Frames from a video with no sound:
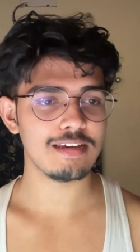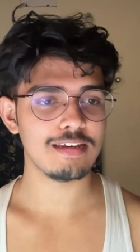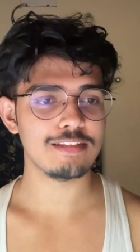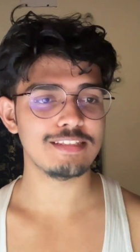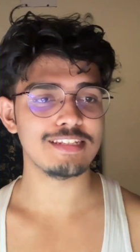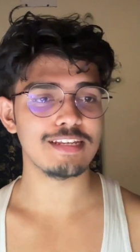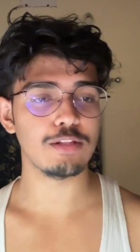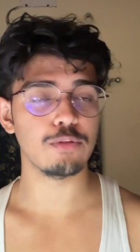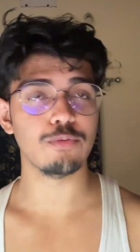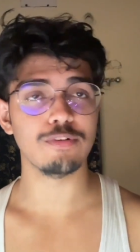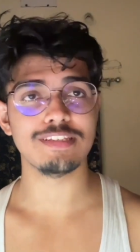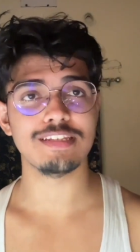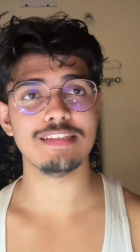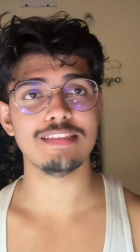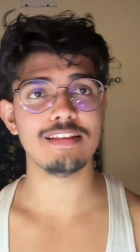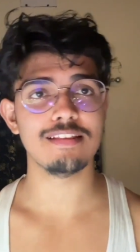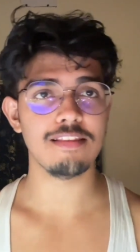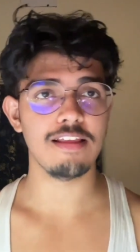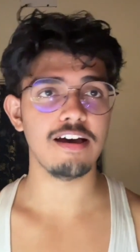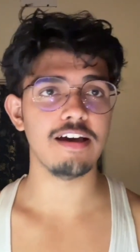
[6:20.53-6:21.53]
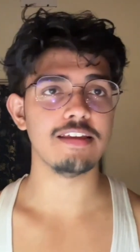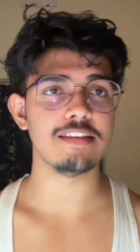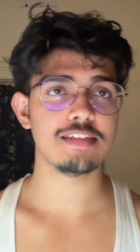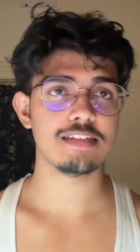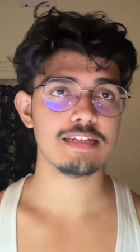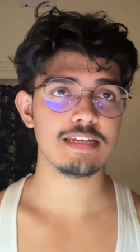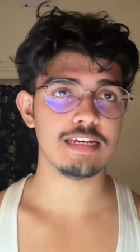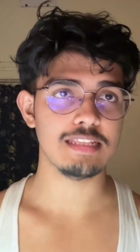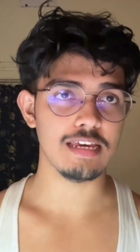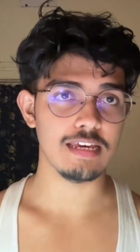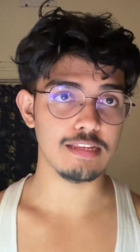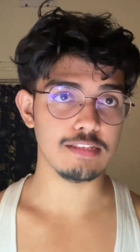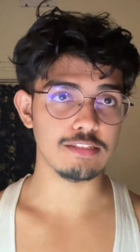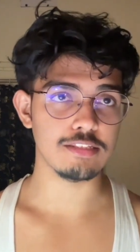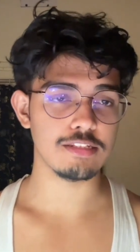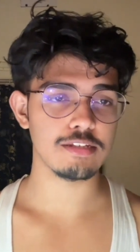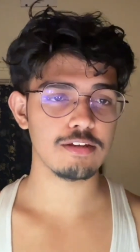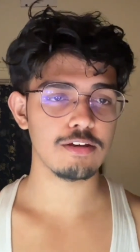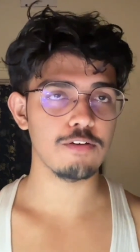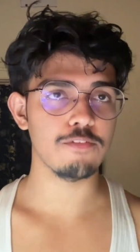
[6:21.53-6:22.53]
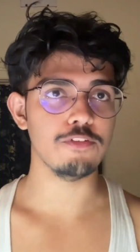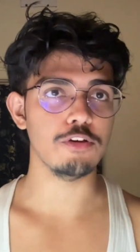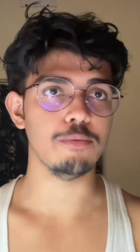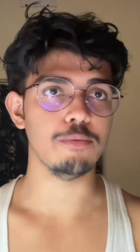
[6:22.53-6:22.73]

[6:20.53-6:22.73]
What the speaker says: till we see that light at the end of the